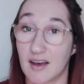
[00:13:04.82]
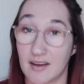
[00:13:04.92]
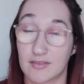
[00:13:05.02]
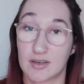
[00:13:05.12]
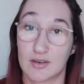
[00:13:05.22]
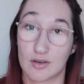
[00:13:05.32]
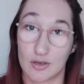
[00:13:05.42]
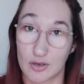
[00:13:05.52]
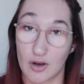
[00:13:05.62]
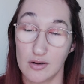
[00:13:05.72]
Ivan
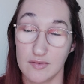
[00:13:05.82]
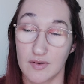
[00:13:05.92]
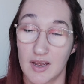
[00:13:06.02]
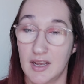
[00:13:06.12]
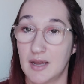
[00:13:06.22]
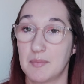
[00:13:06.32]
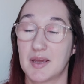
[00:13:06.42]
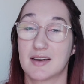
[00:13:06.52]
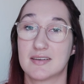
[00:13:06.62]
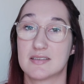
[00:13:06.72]
Lukov
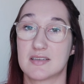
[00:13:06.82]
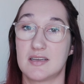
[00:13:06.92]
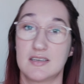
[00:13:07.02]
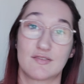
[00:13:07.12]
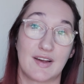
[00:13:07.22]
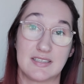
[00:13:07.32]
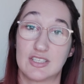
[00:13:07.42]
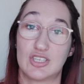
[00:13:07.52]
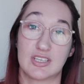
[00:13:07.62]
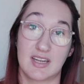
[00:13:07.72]
because his face
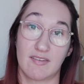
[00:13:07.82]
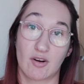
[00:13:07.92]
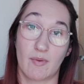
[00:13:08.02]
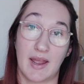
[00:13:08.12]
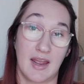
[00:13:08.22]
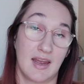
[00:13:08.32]
is just everywhere